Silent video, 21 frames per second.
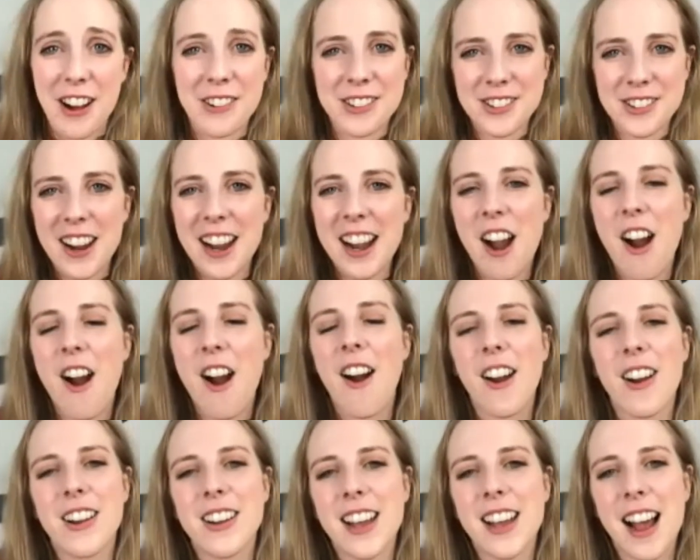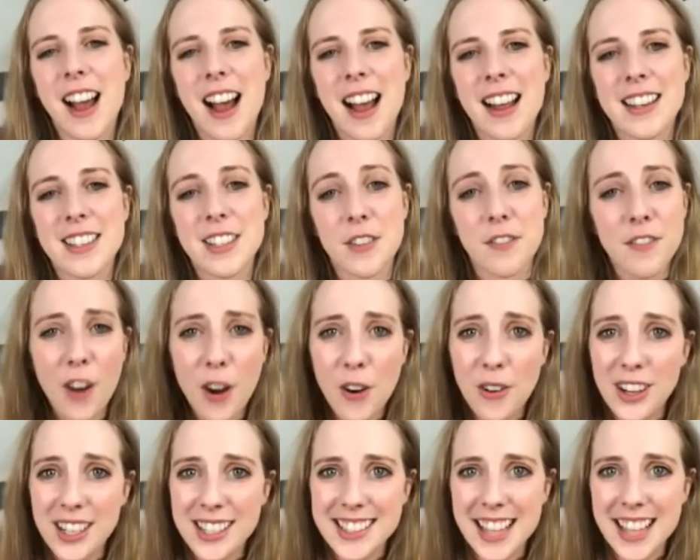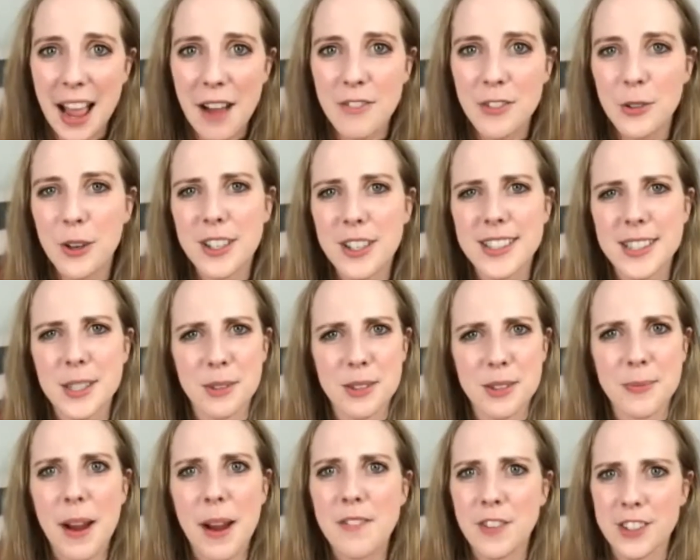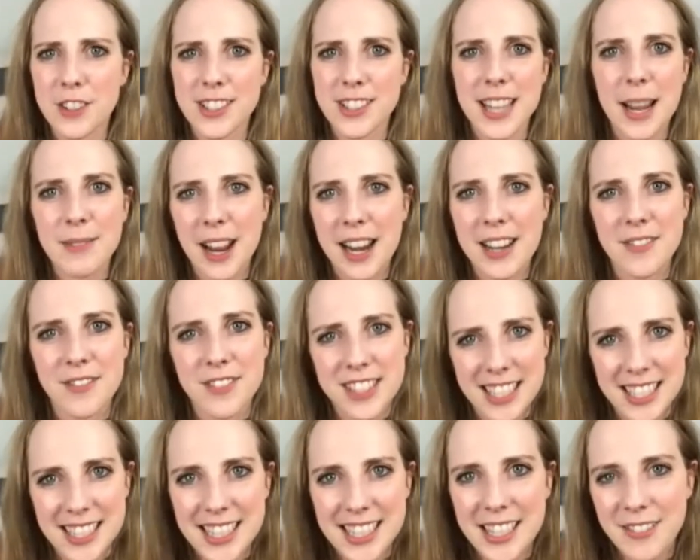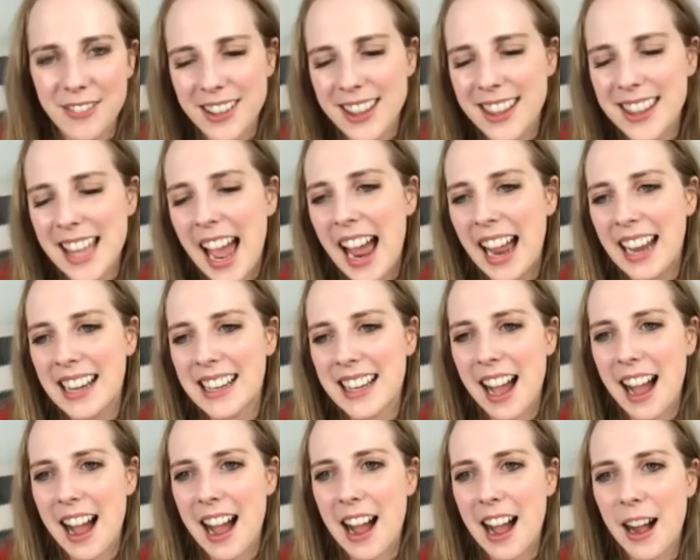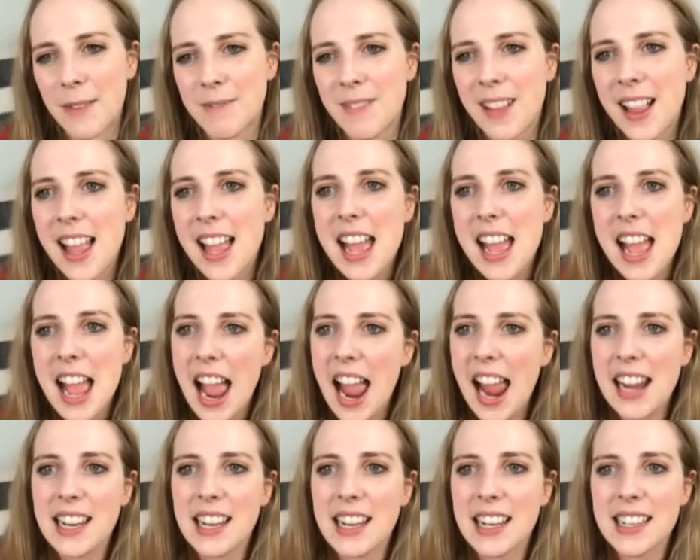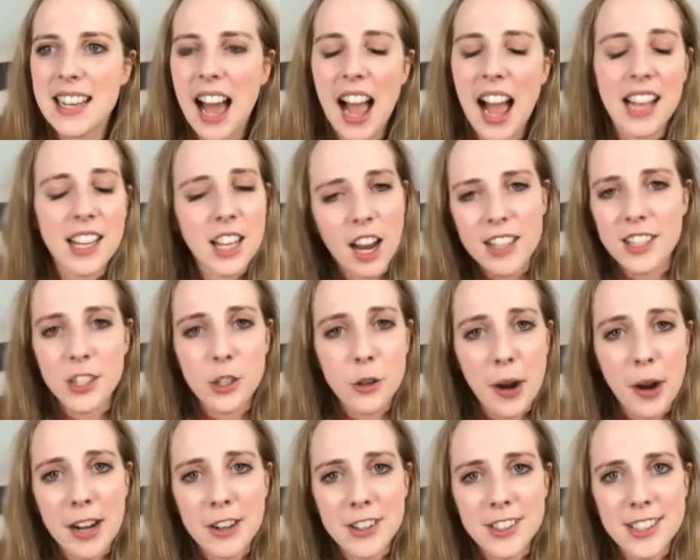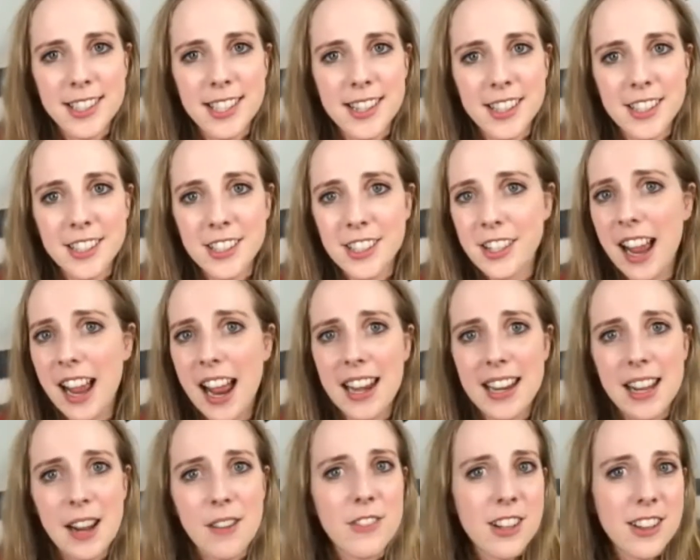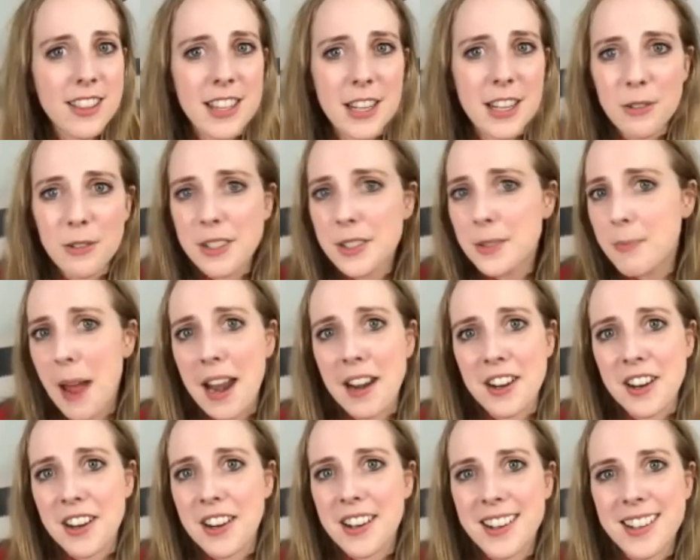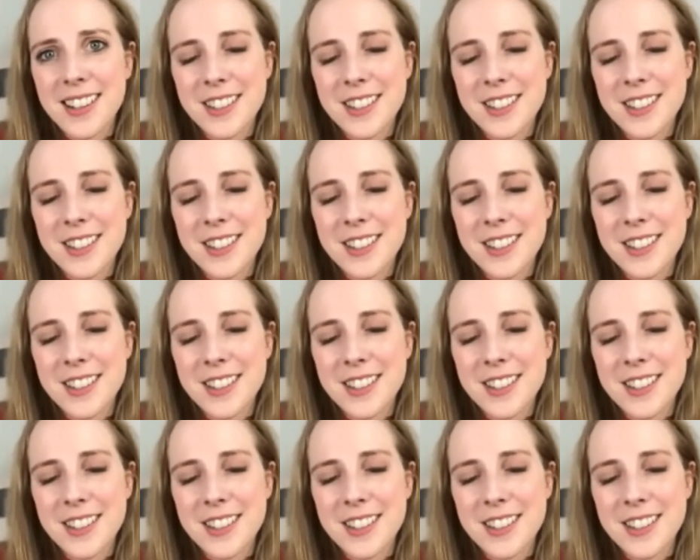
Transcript: It was very hard to focus afterwards. It was my first time kind of dealing with that. And I got a new air cylinder, and everything was better.